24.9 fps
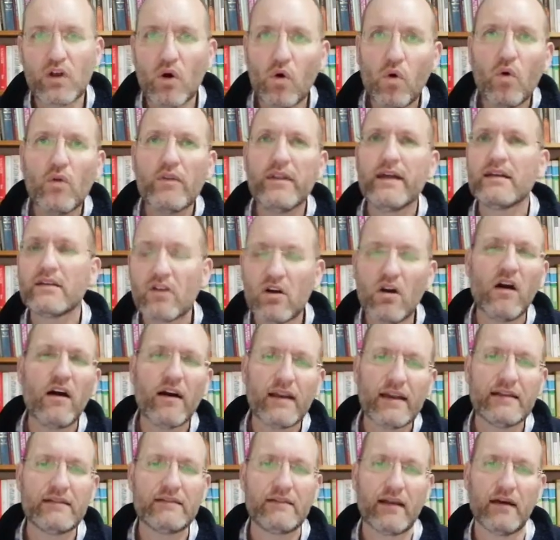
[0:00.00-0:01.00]
all that
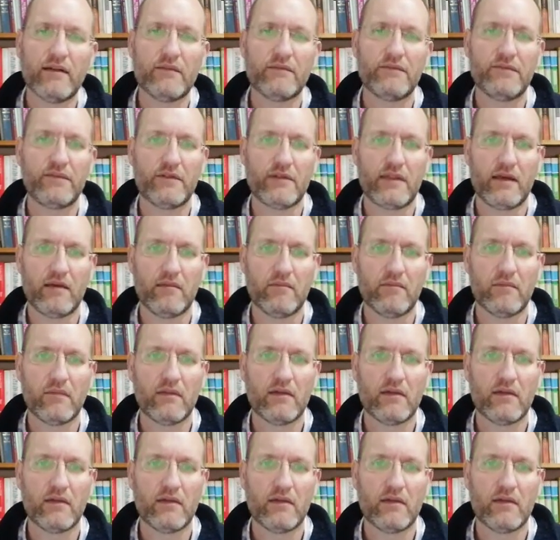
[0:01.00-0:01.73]
God had done for them,